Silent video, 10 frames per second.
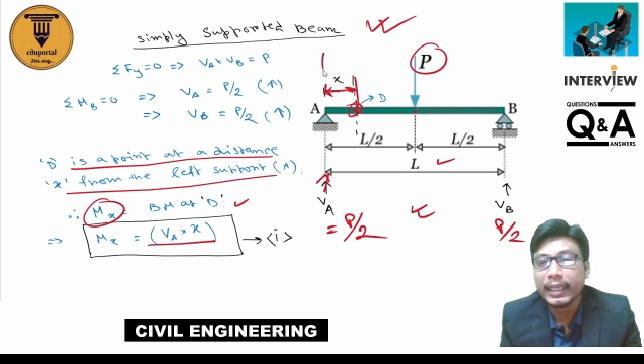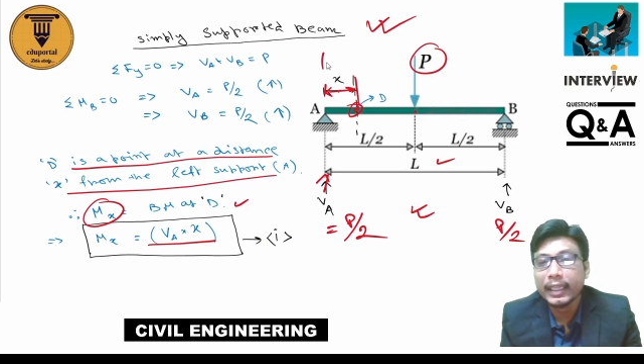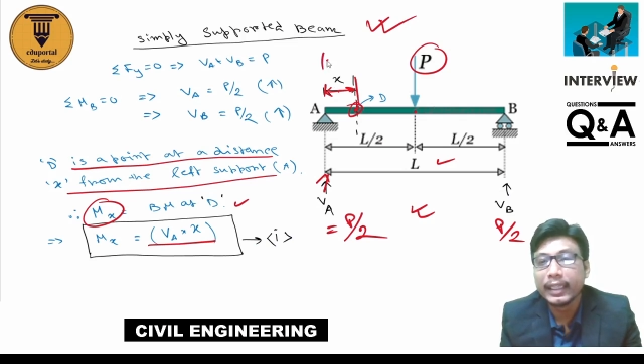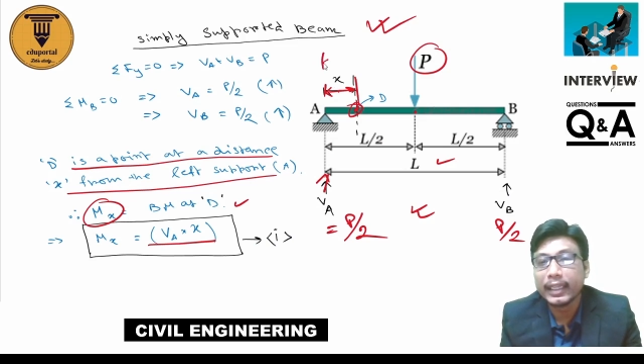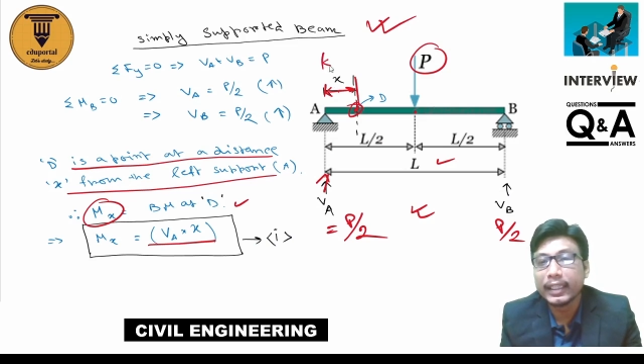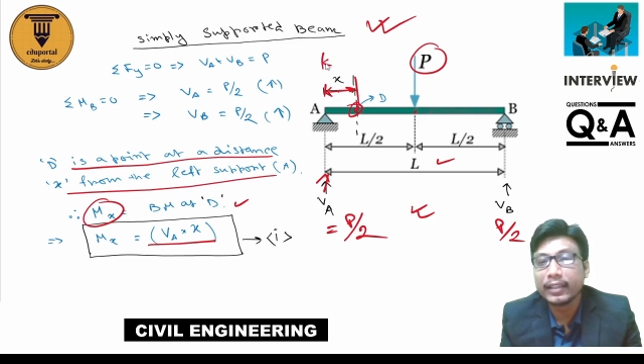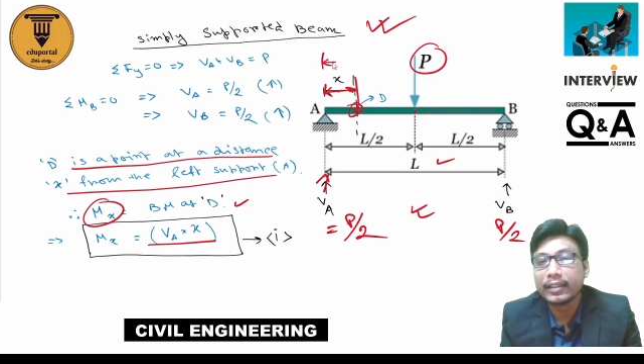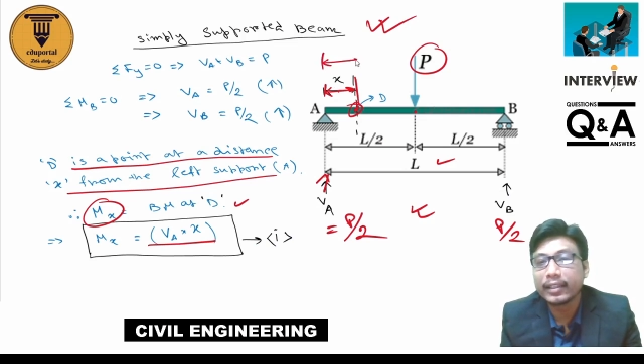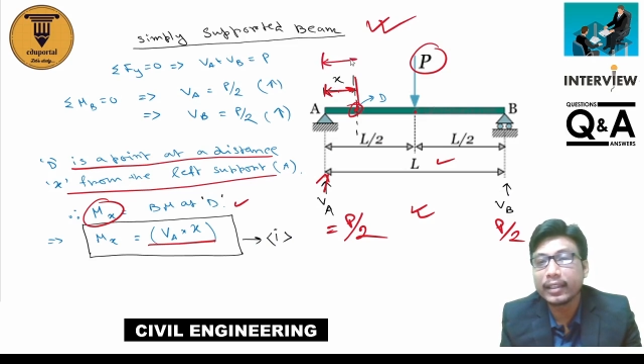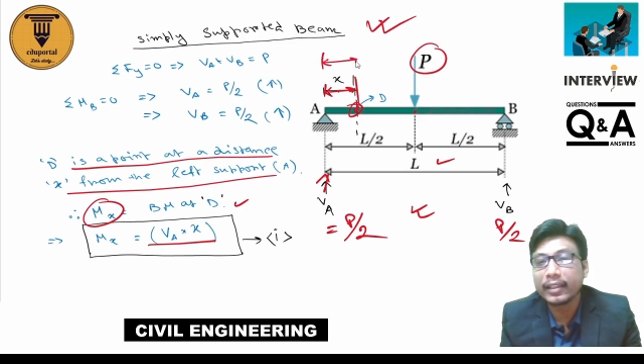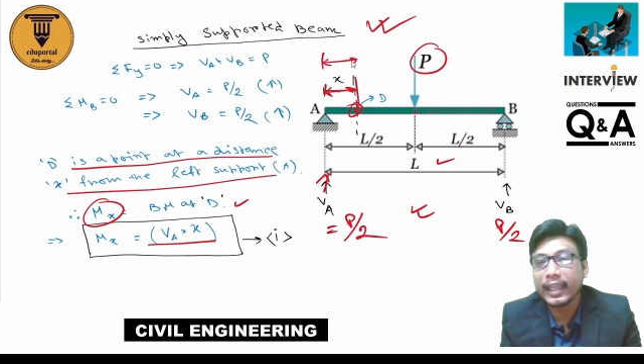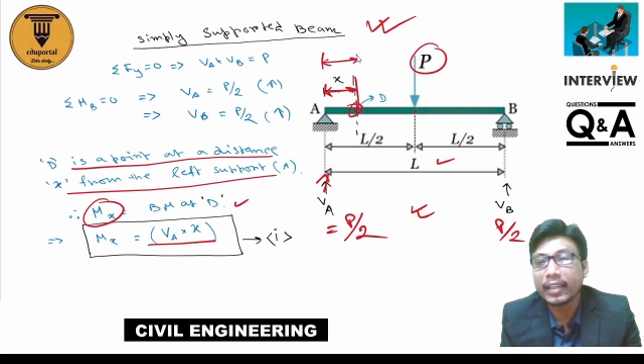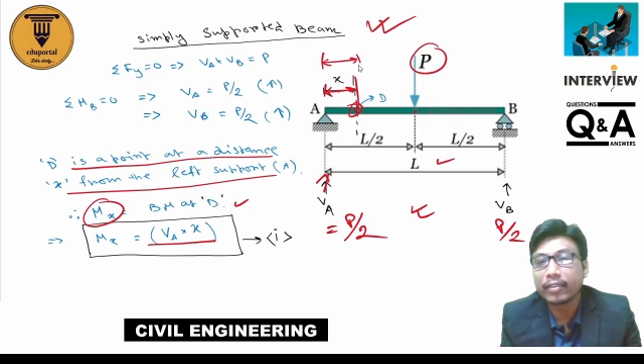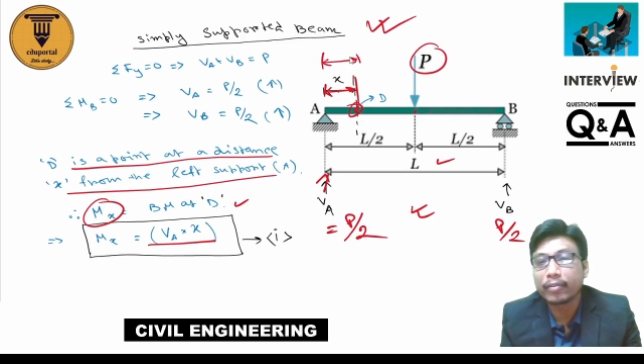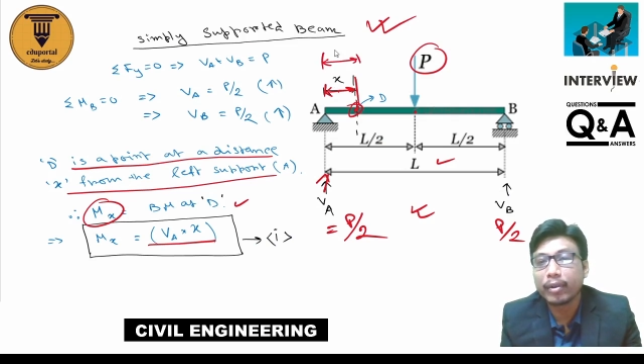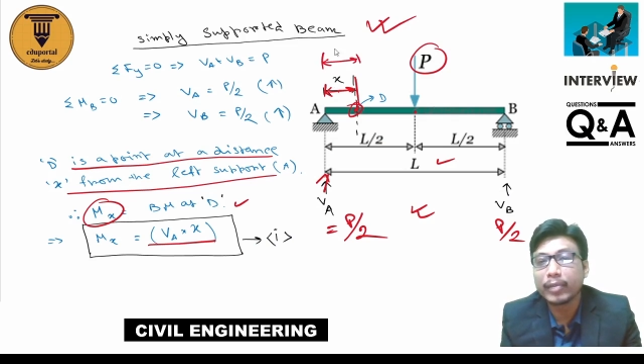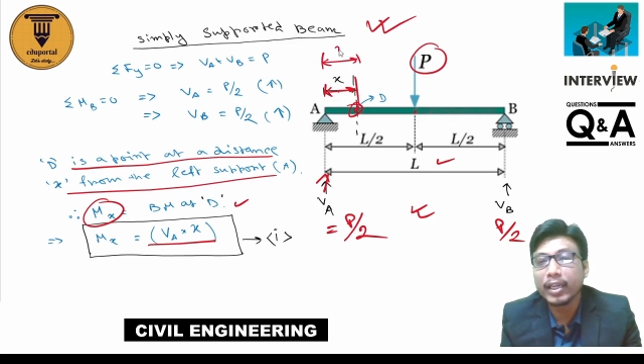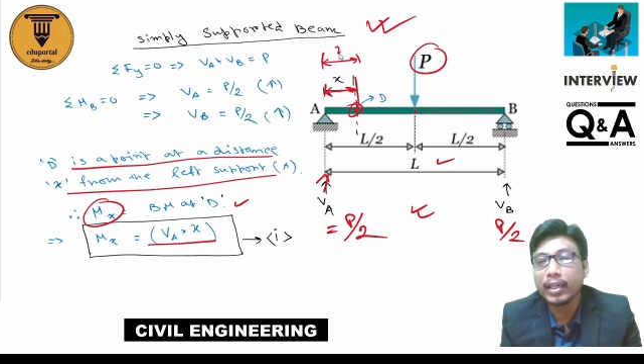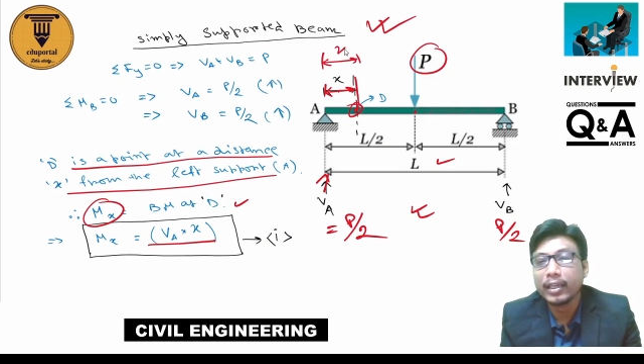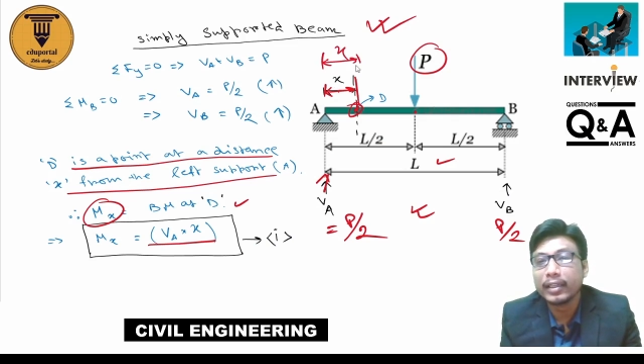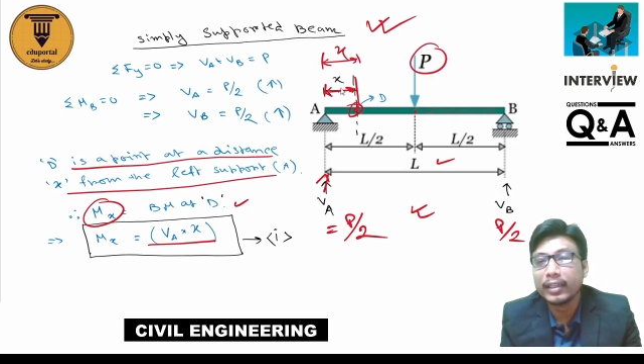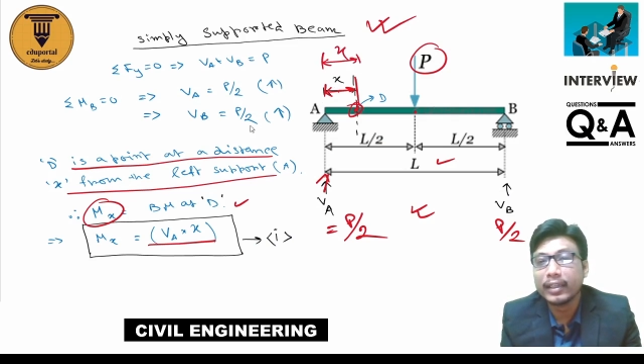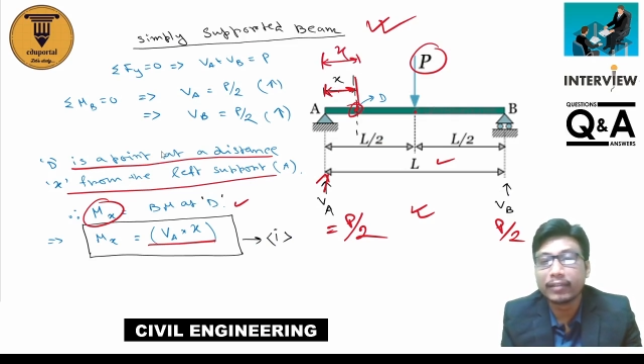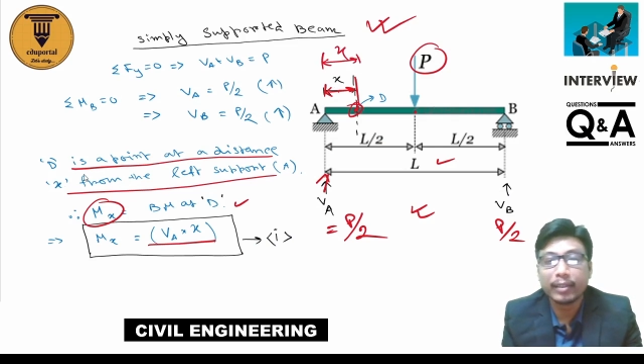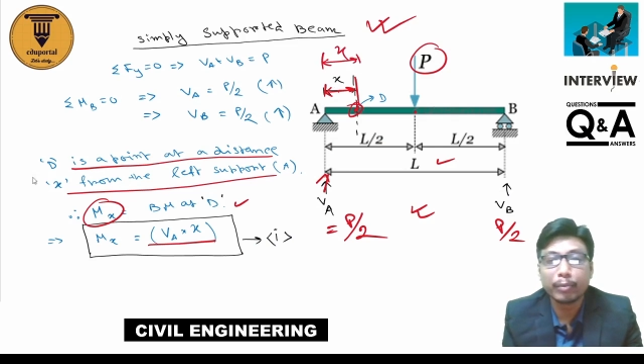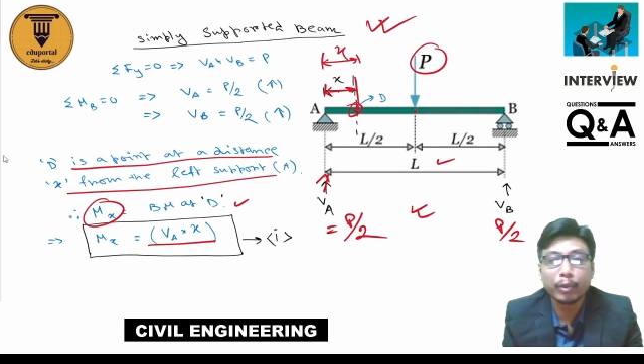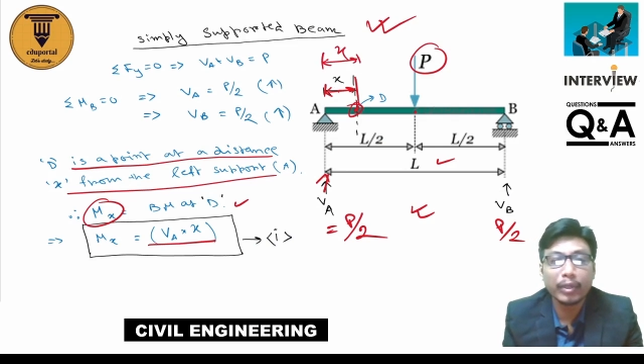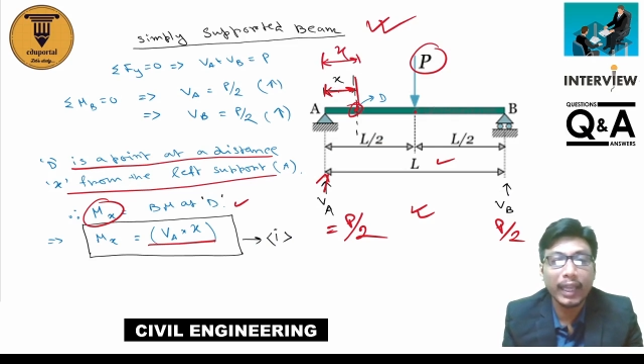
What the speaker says: that is distance X from the left support,